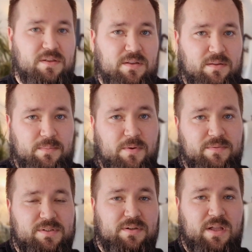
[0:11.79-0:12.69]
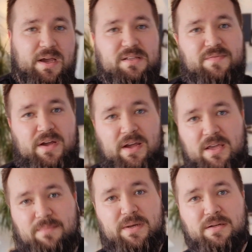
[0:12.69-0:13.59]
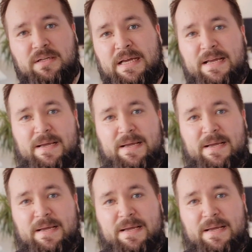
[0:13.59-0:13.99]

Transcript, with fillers: sending them over to clients via email,